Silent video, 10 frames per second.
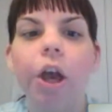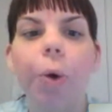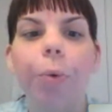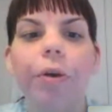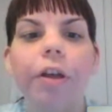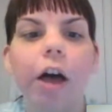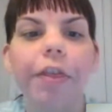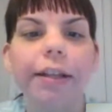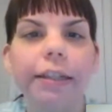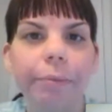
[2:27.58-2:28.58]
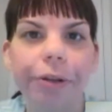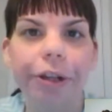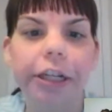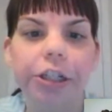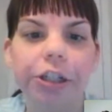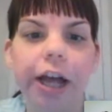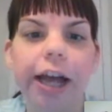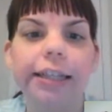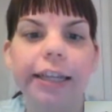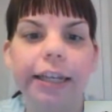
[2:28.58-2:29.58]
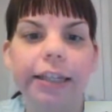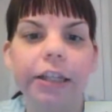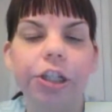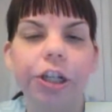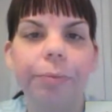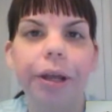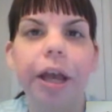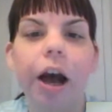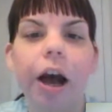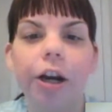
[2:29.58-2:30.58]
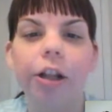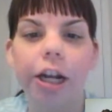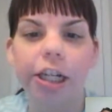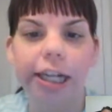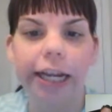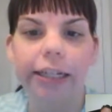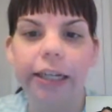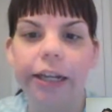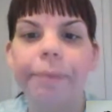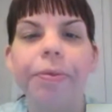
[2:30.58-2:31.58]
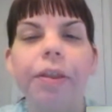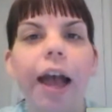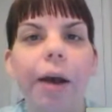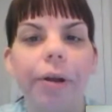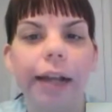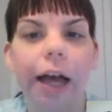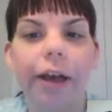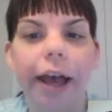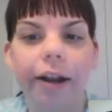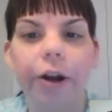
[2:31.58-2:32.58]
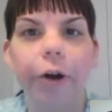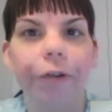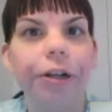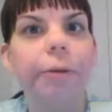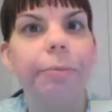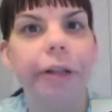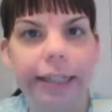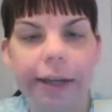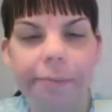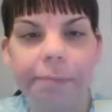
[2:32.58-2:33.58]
With all this complete, July 6th should be our launch date. I will now hand it over to Melissa.